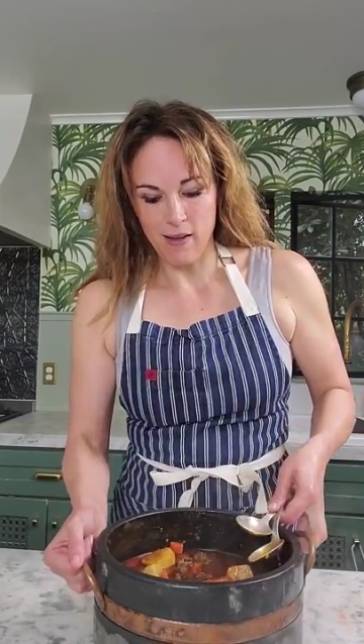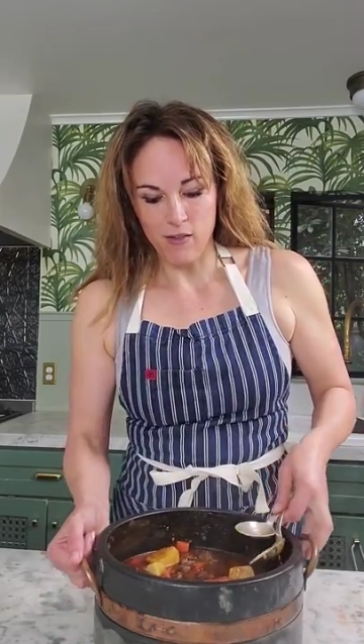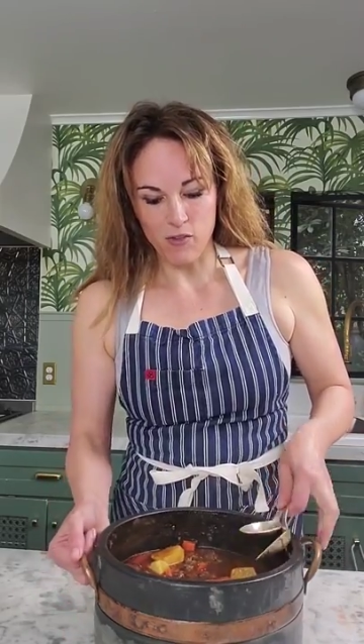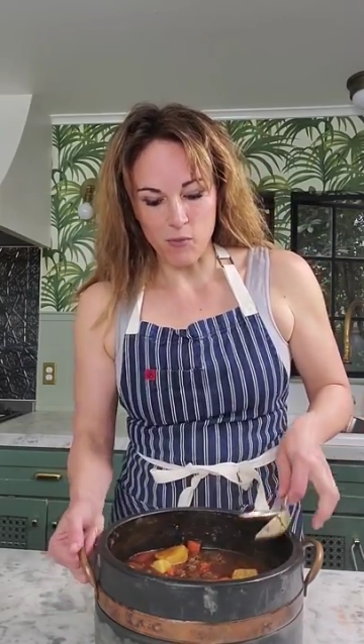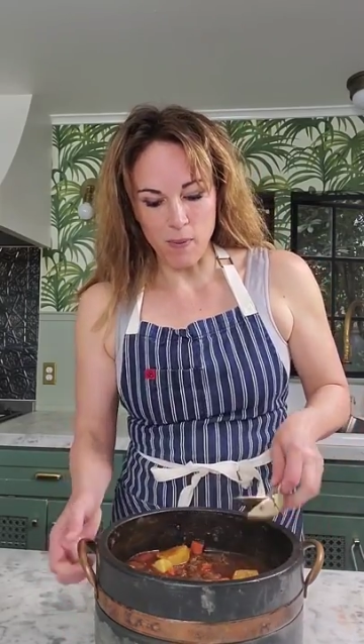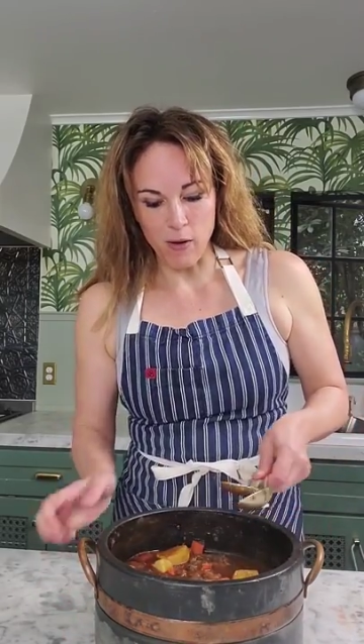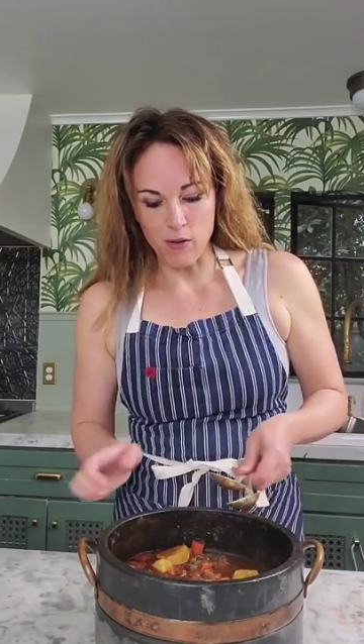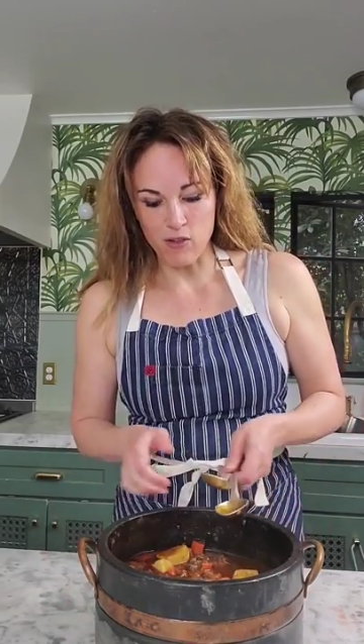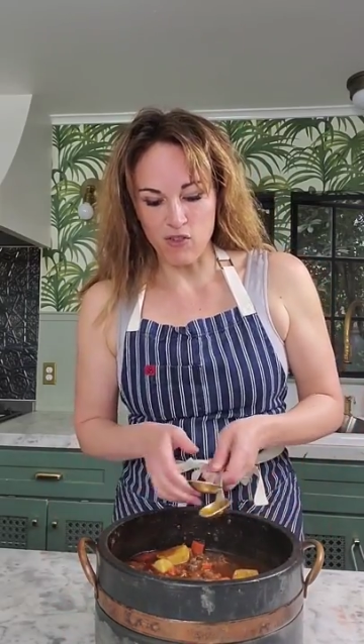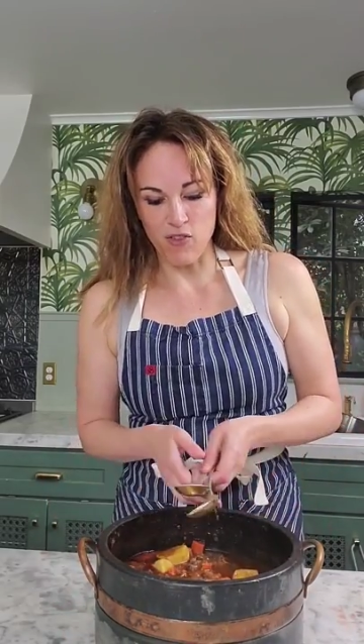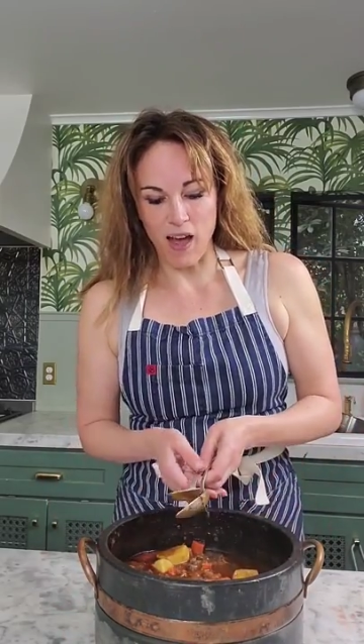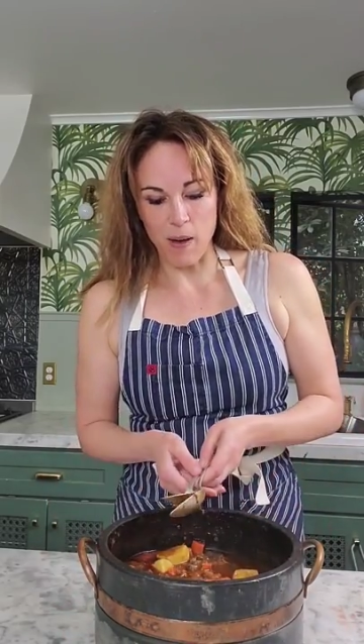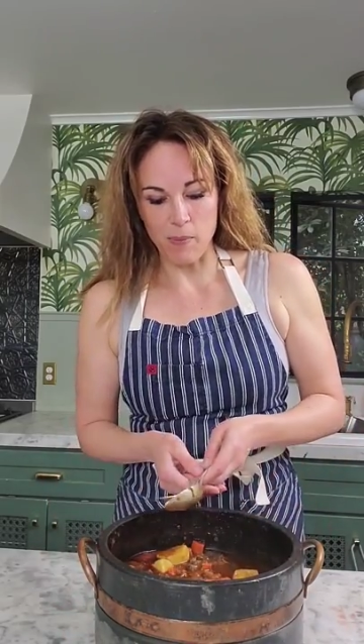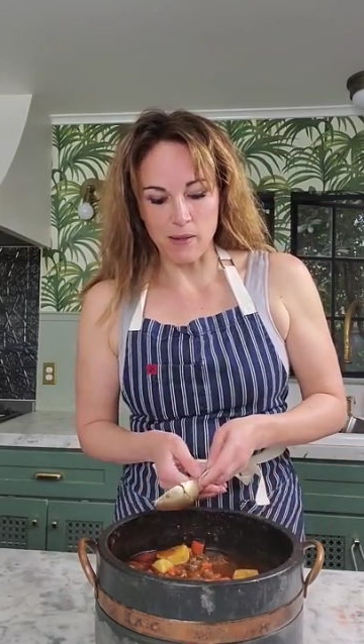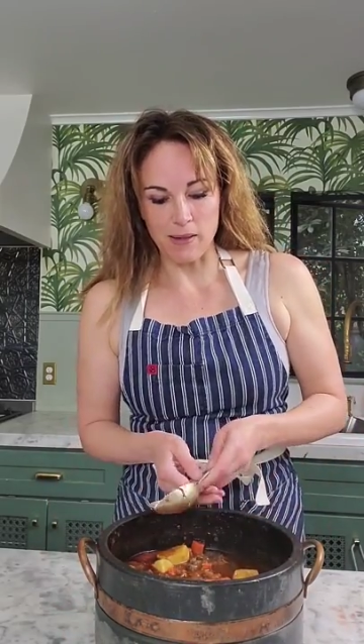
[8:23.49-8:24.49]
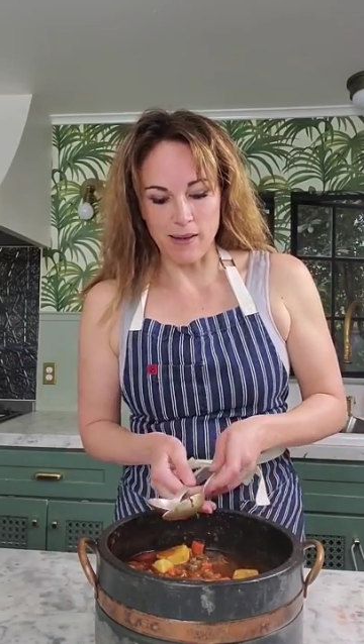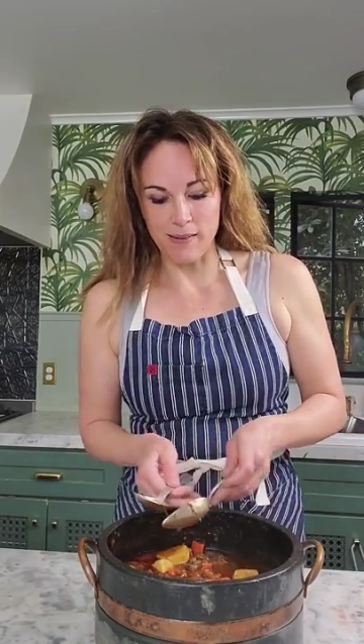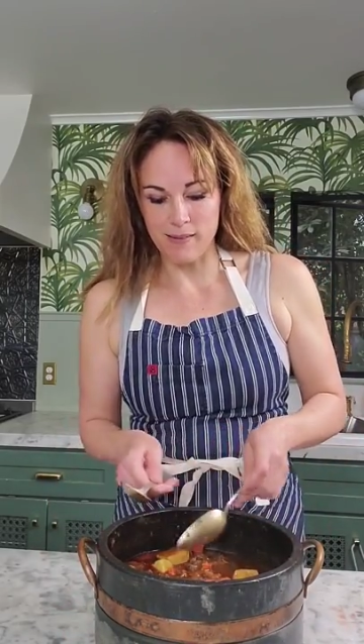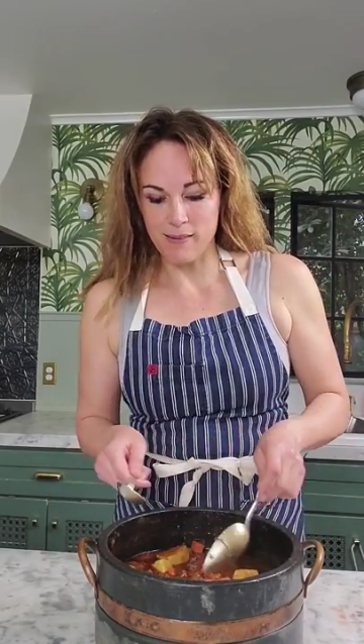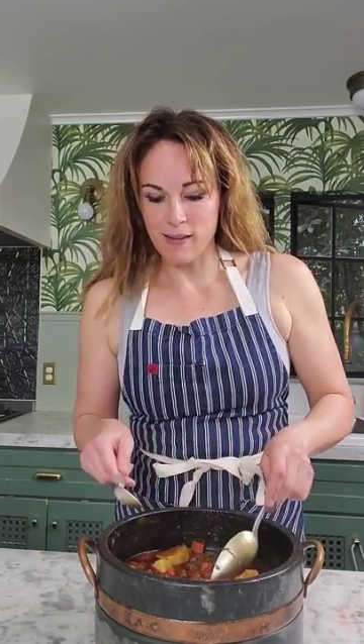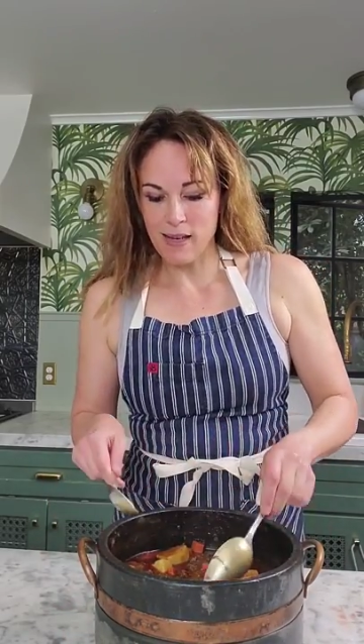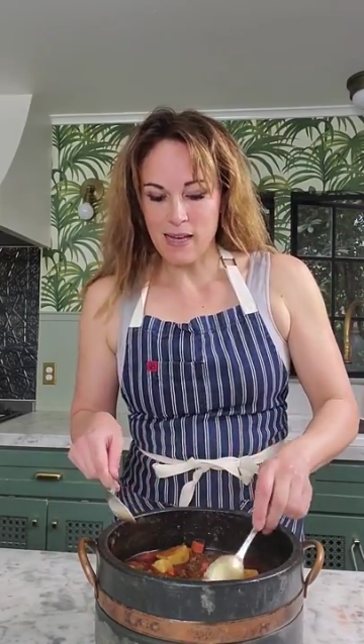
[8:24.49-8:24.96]
Smells
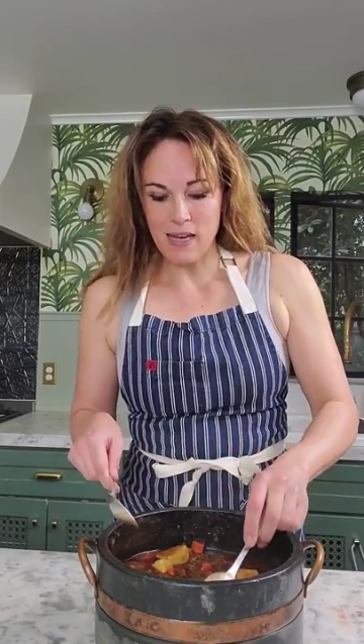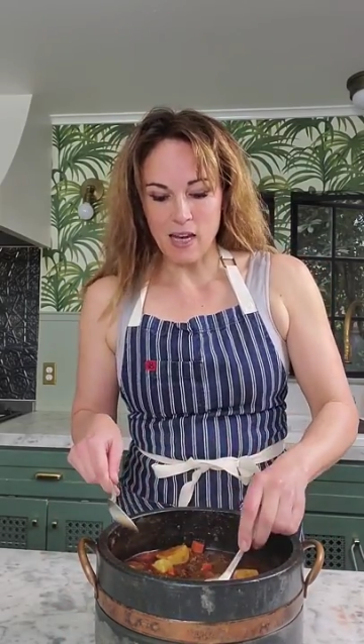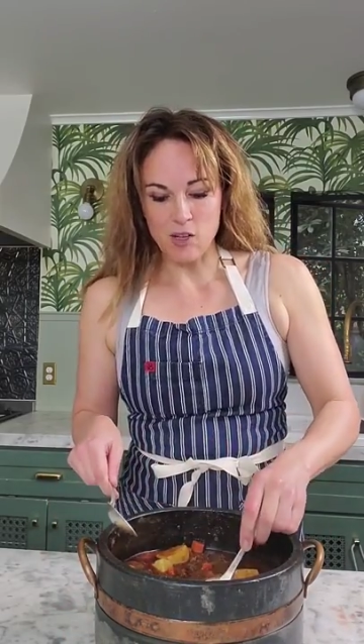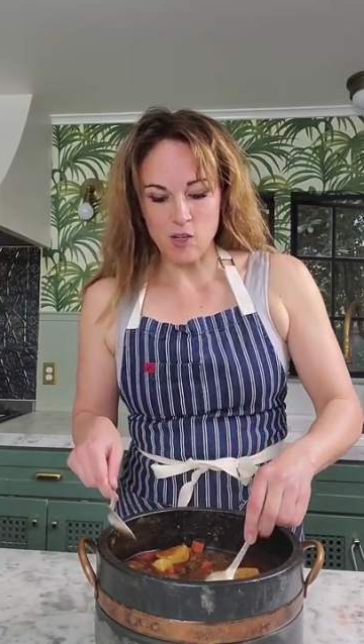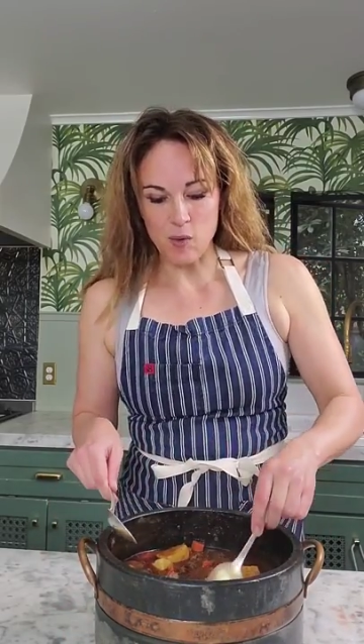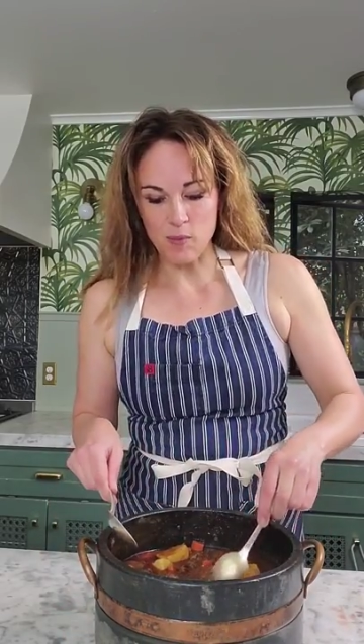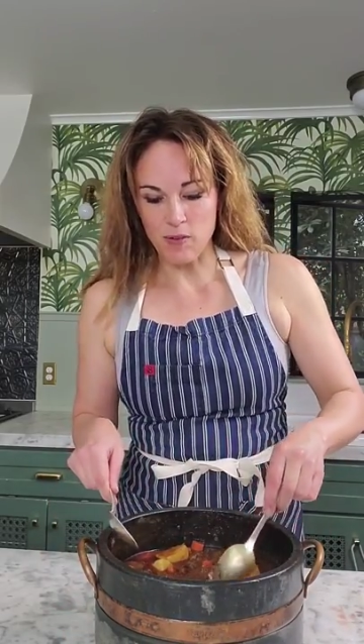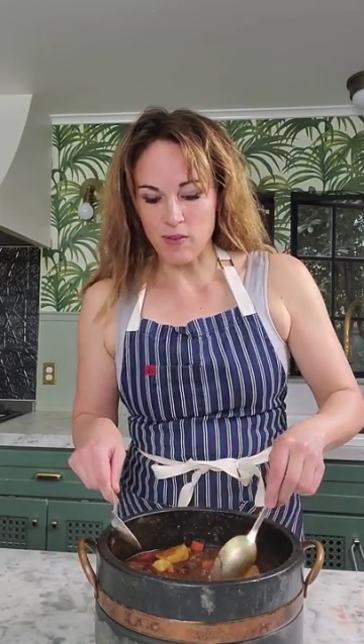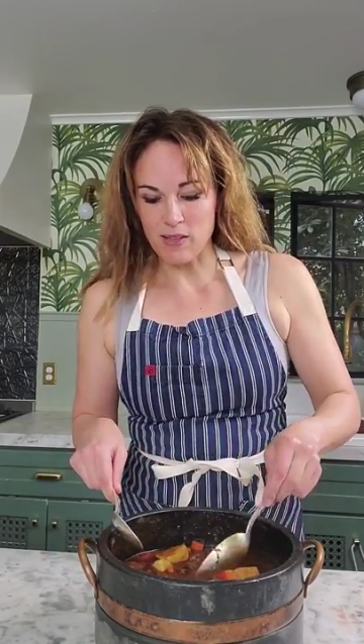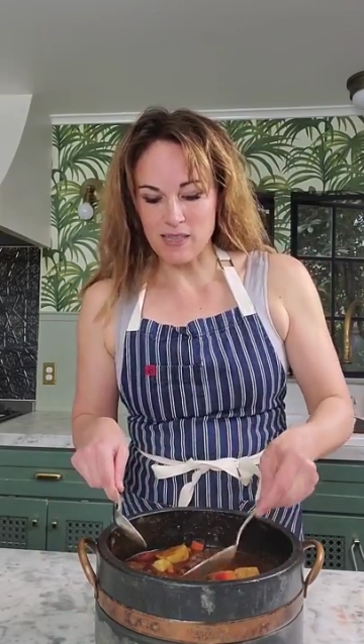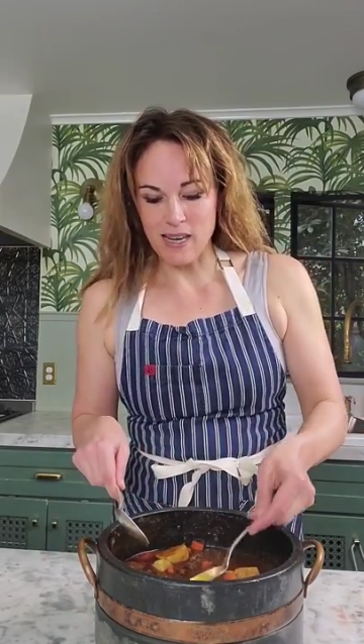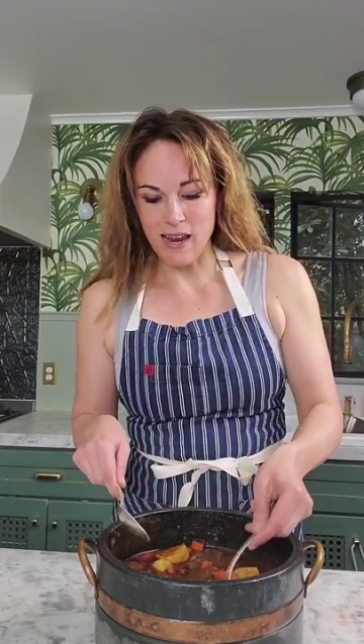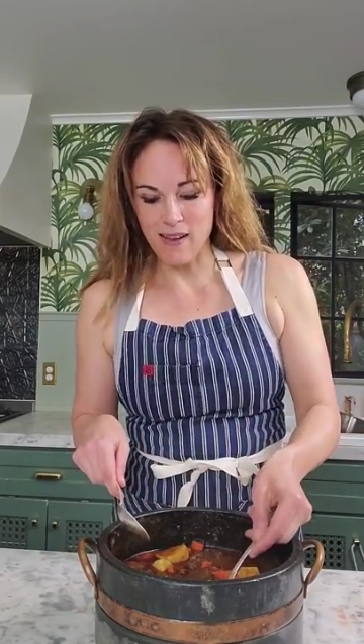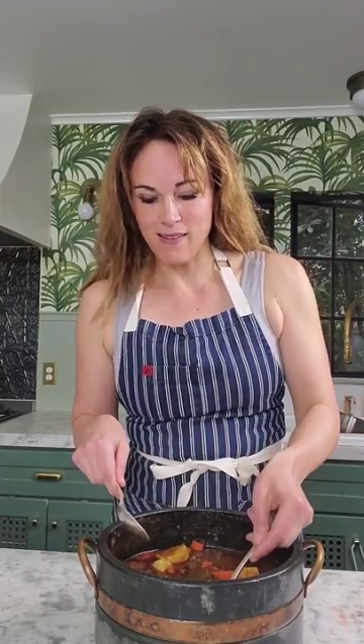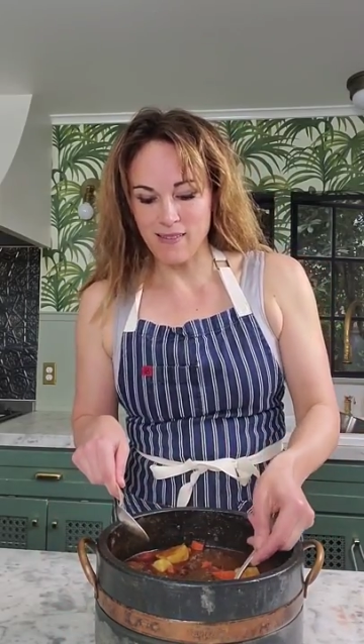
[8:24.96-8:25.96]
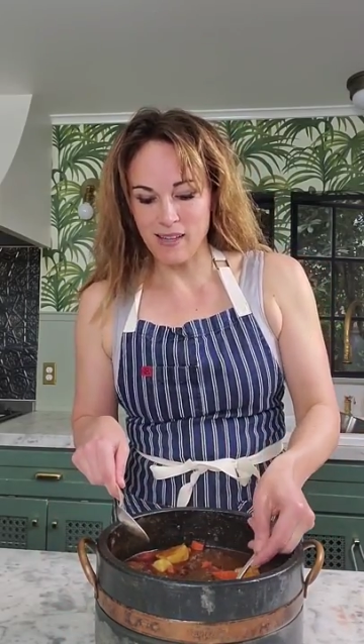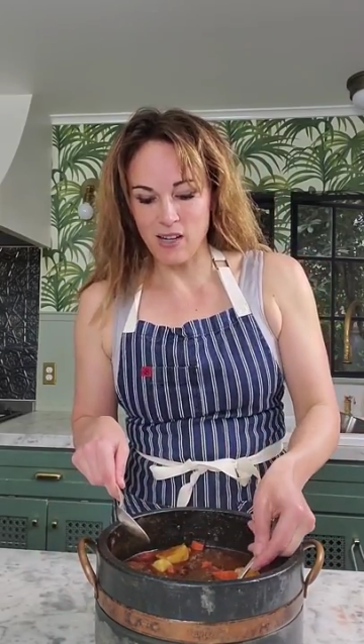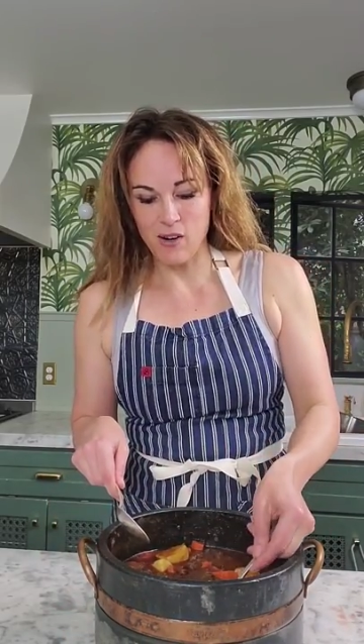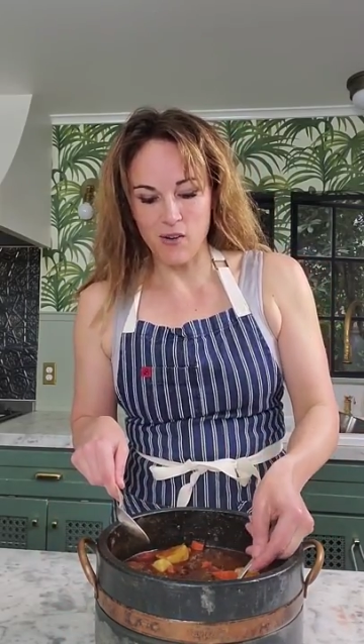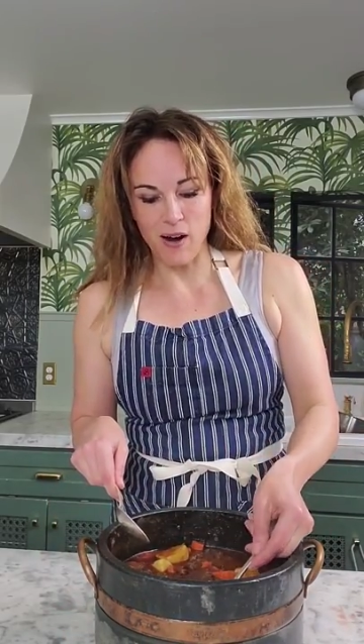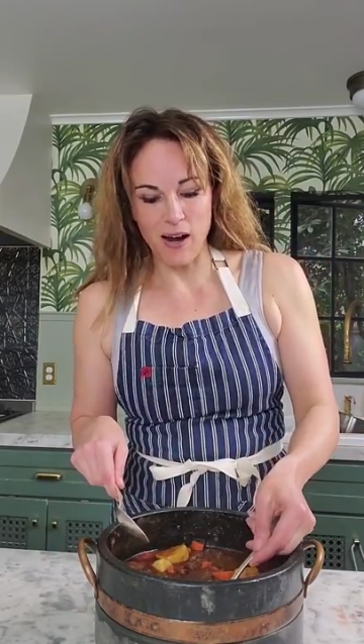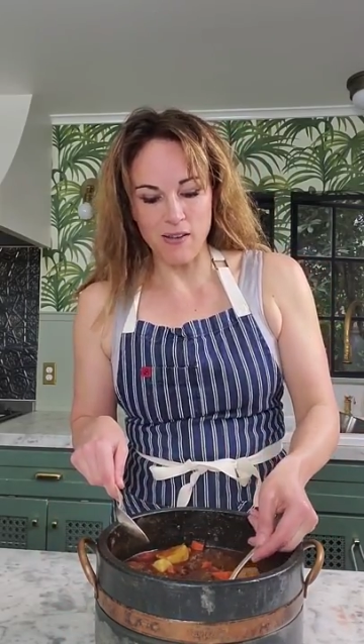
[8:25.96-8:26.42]
fabulous. In terms of the taste here,